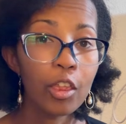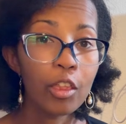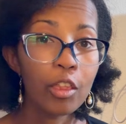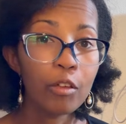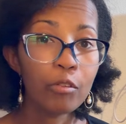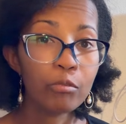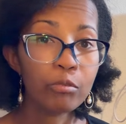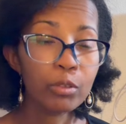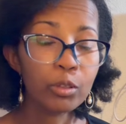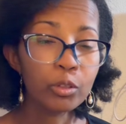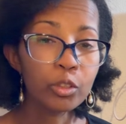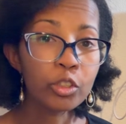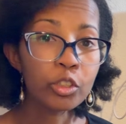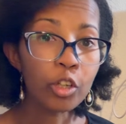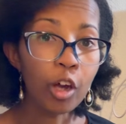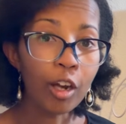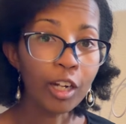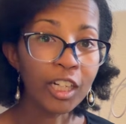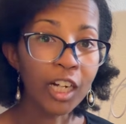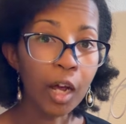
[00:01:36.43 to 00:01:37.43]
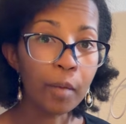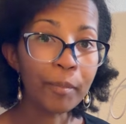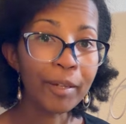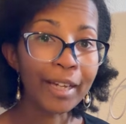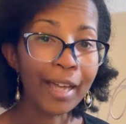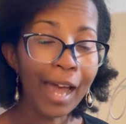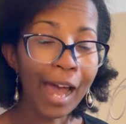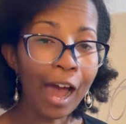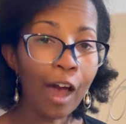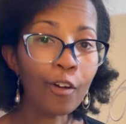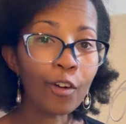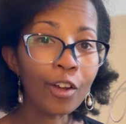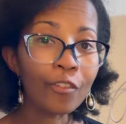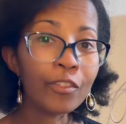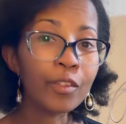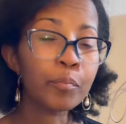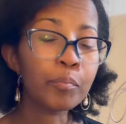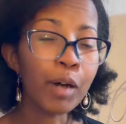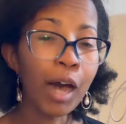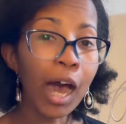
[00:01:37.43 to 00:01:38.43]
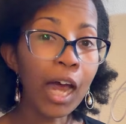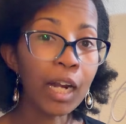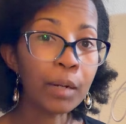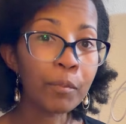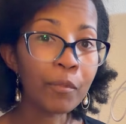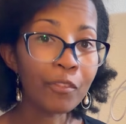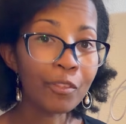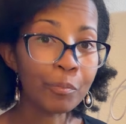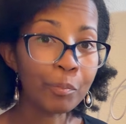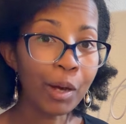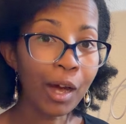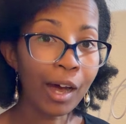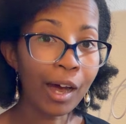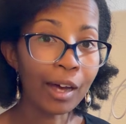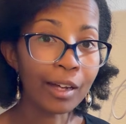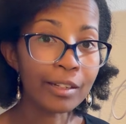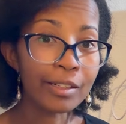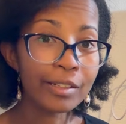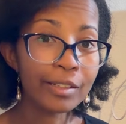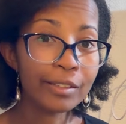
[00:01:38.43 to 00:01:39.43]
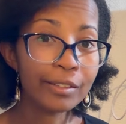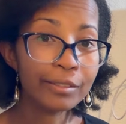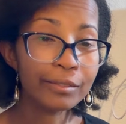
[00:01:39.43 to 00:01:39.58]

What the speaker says: Roots start coming out of the bottom of the pot.